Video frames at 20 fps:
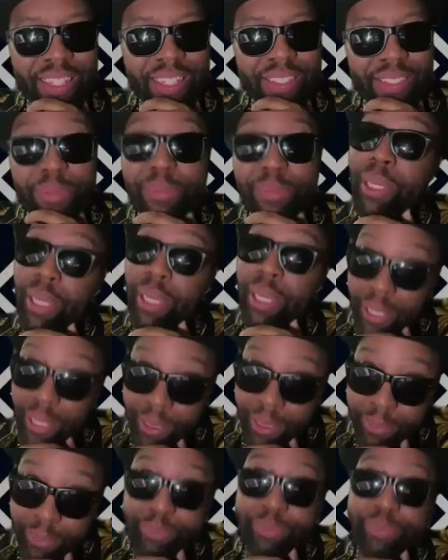that's that's
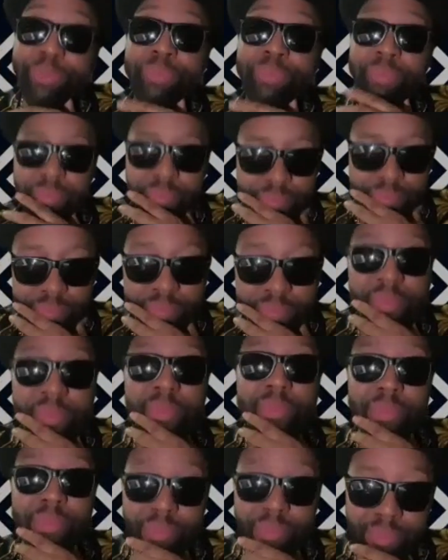what you get. They,
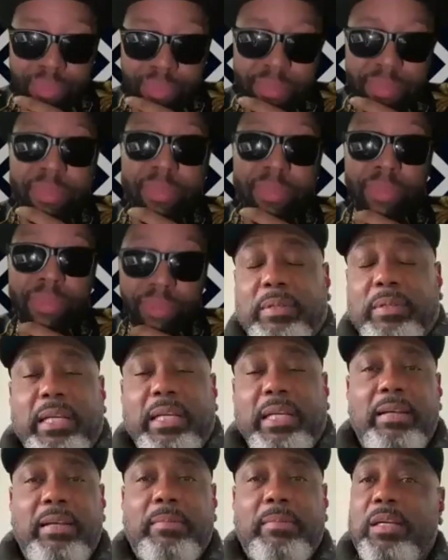they what they
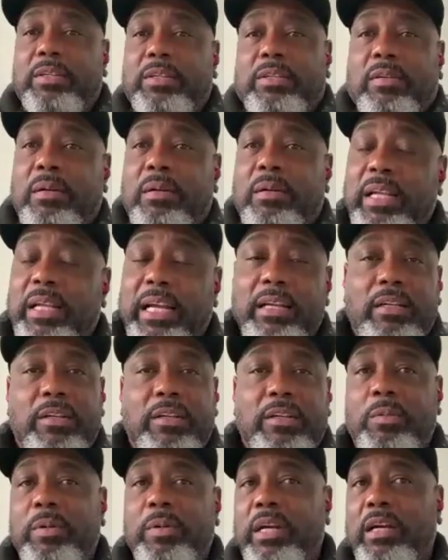get, man. So I'm like, you
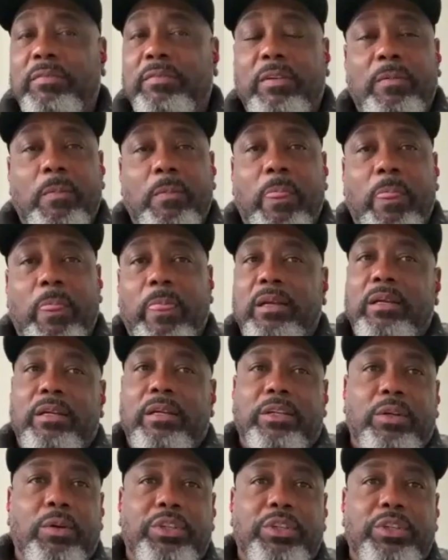know, whatever.
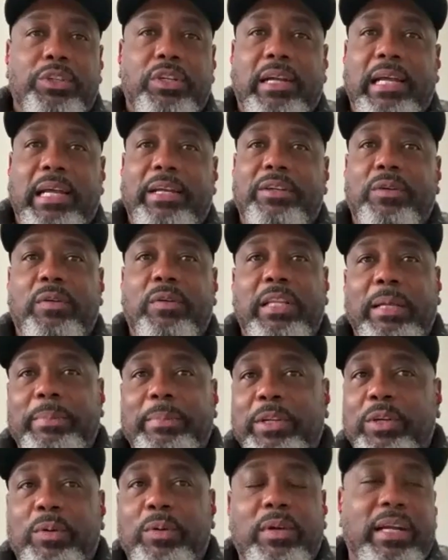Do what y'all gotta do. Let
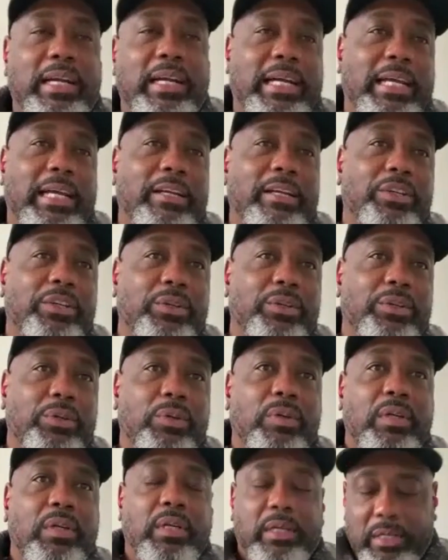me do what I gotta
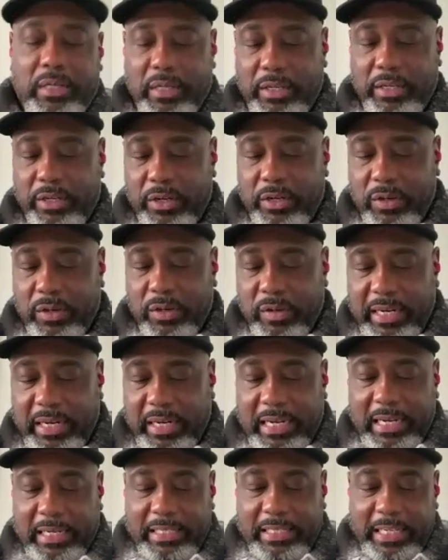do. You know, let
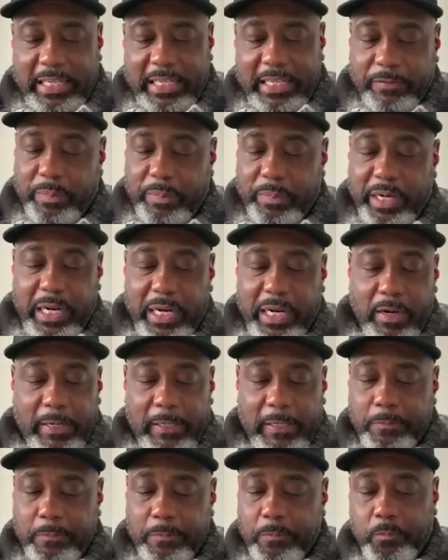God take it from there.
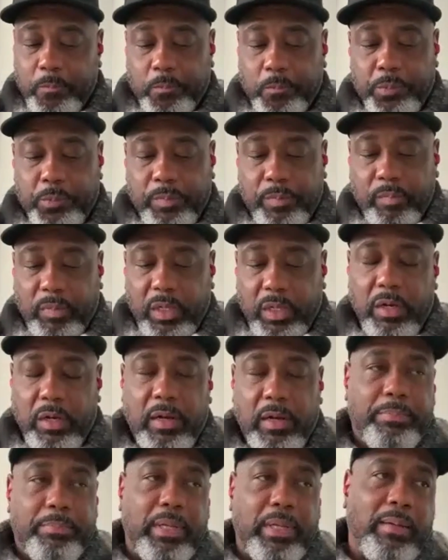And you
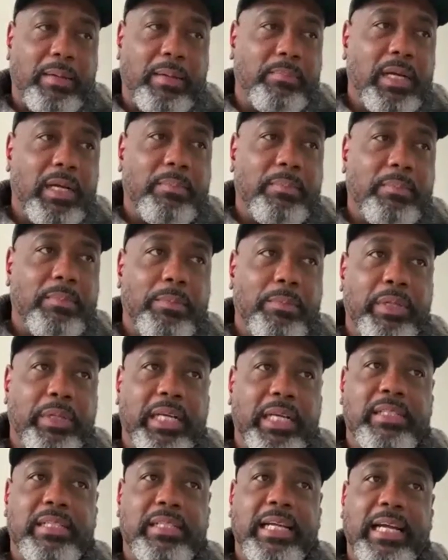know, I, I'm I'm.
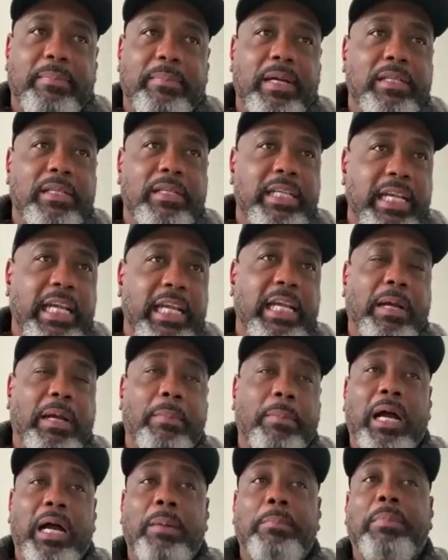blessed to have my team.
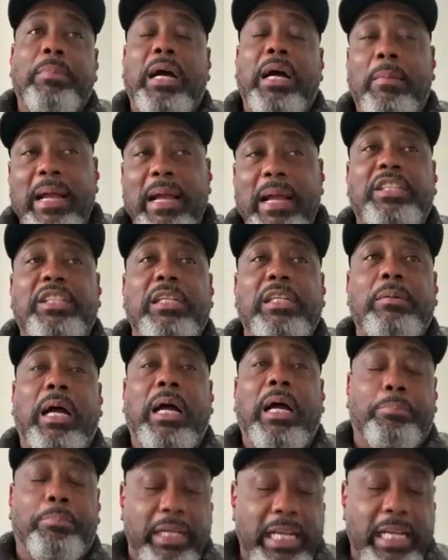I'm I'm I'm actually
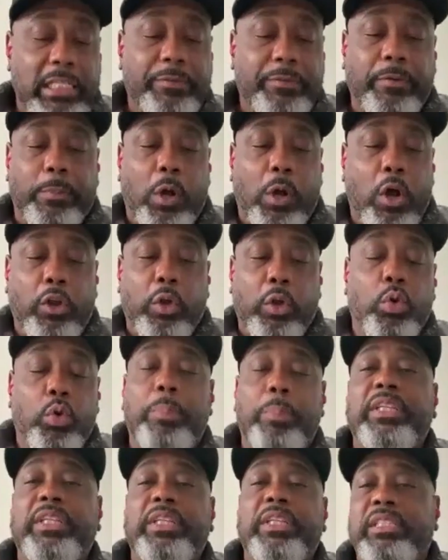I'm blessed from all the
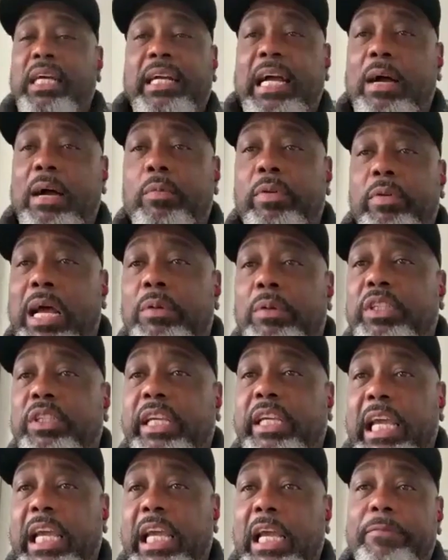whoopings I got when I was a
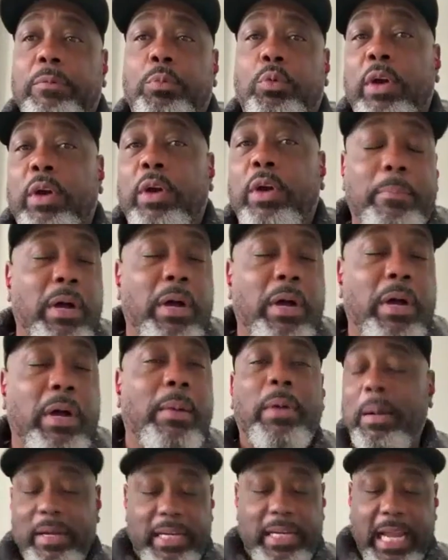kid from grandma,
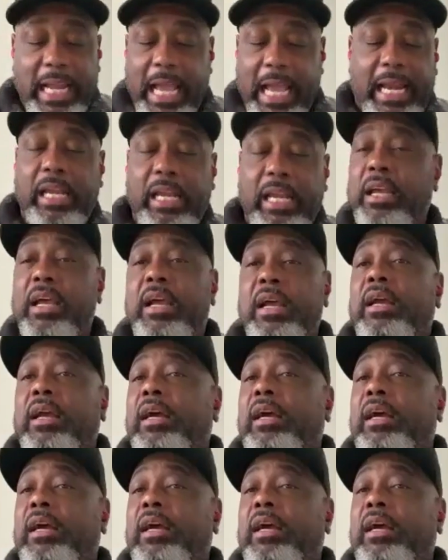mom, and daddy.